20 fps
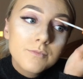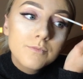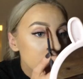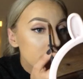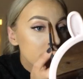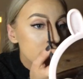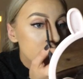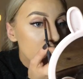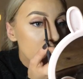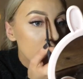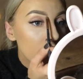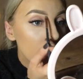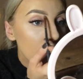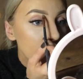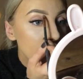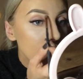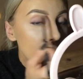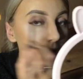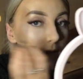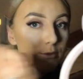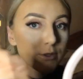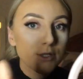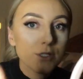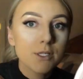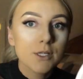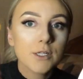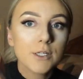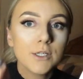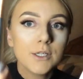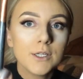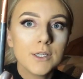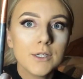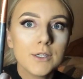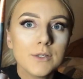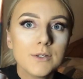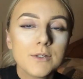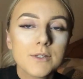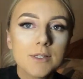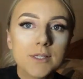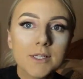So I'm now just going to
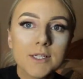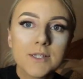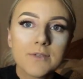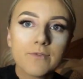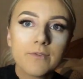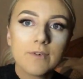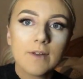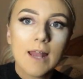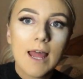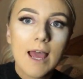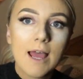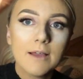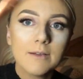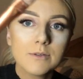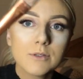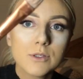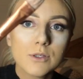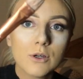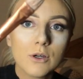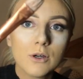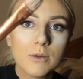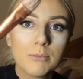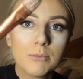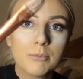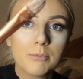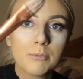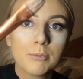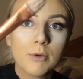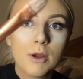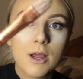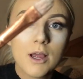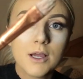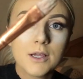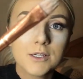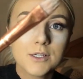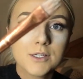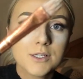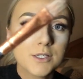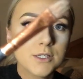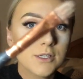use this flat top
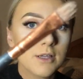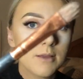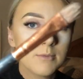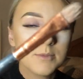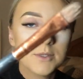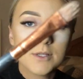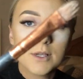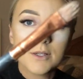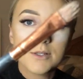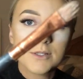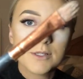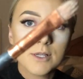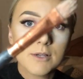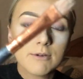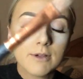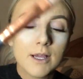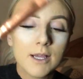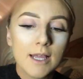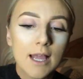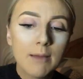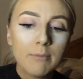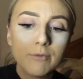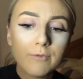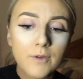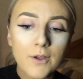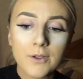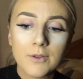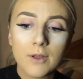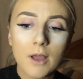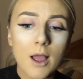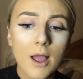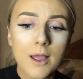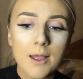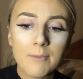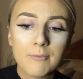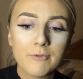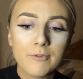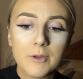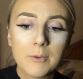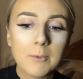brush. I'm so sorry, I
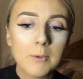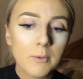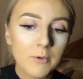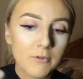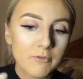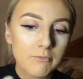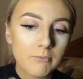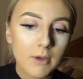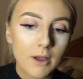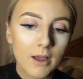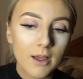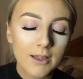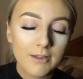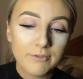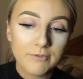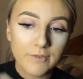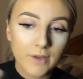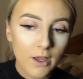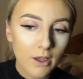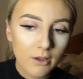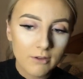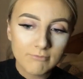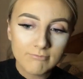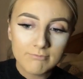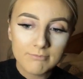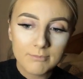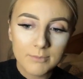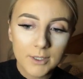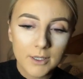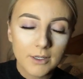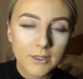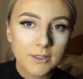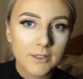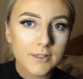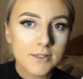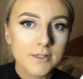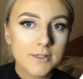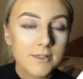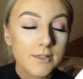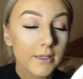am filming with my phone
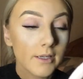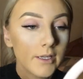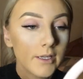because